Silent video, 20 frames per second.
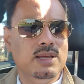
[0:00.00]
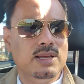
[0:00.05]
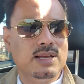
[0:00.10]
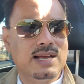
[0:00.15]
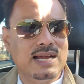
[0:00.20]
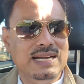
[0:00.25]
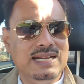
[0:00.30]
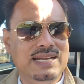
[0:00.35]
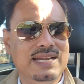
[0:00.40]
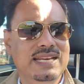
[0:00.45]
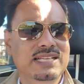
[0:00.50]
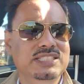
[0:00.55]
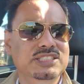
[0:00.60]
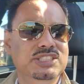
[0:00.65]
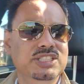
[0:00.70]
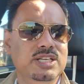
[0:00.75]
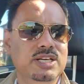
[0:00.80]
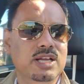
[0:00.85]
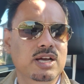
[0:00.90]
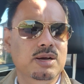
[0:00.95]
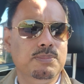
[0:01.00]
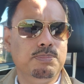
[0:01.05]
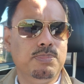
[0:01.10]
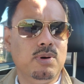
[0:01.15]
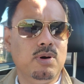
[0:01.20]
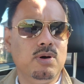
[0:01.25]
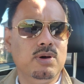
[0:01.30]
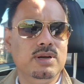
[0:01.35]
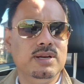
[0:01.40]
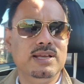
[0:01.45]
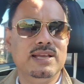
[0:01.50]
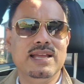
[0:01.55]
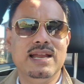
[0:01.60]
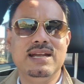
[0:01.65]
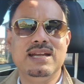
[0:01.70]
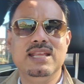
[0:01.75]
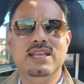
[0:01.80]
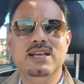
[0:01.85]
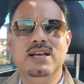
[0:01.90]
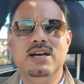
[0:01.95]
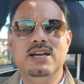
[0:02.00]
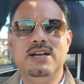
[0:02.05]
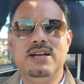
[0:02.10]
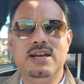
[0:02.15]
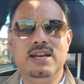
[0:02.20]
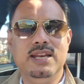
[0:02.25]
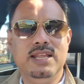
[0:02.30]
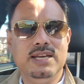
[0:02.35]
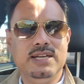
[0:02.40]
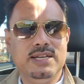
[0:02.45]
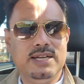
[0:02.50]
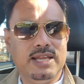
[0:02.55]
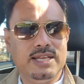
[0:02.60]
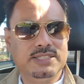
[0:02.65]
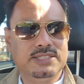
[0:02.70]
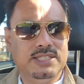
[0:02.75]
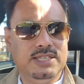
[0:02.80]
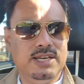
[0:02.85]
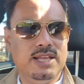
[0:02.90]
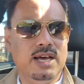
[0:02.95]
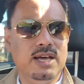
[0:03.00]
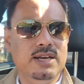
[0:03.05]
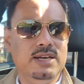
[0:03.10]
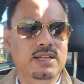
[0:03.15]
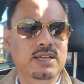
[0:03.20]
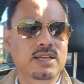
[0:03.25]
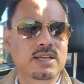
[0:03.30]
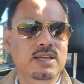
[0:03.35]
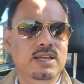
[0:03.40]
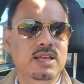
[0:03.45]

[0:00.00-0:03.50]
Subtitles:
contingent upon getting a drilling test done